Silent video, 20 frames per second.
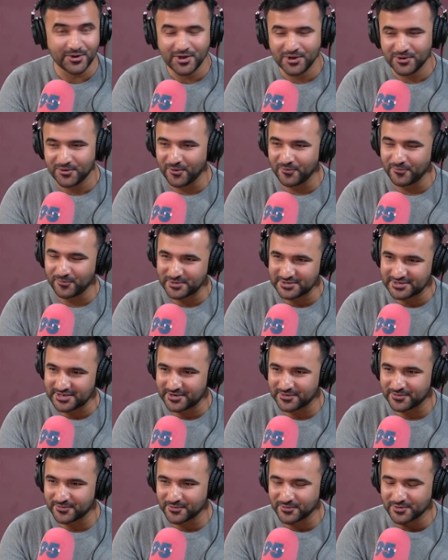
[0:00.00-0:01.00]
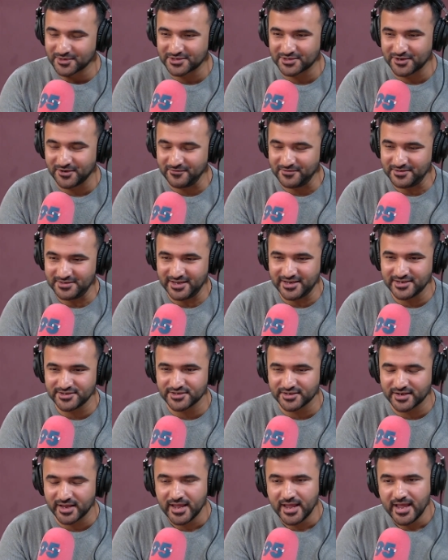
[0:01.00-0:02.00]
Nouf Wazir through this
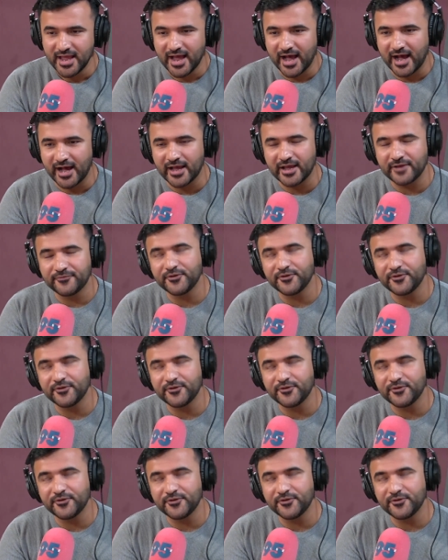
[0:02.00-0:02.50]
conversation. Uh, if you